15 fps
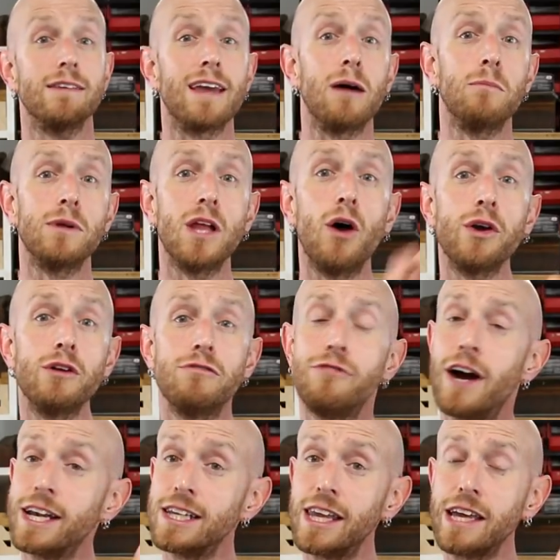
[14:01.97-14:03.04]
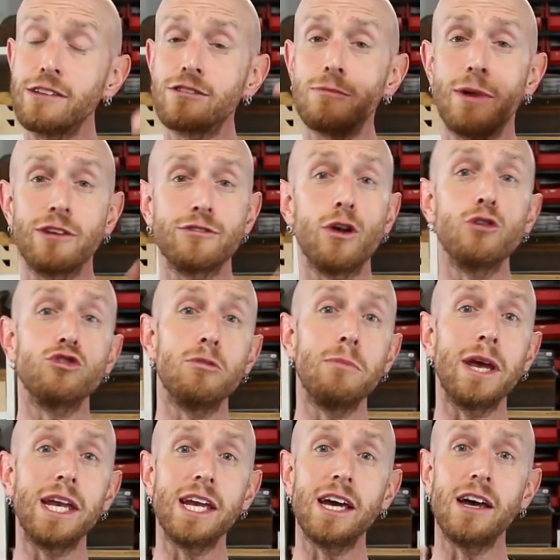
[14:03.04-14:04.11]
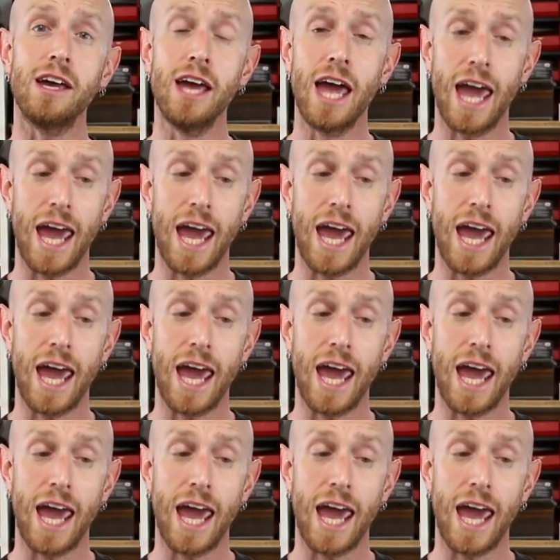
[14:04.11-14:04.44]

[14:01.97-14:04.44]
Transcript: Down below, you'll find links to my social media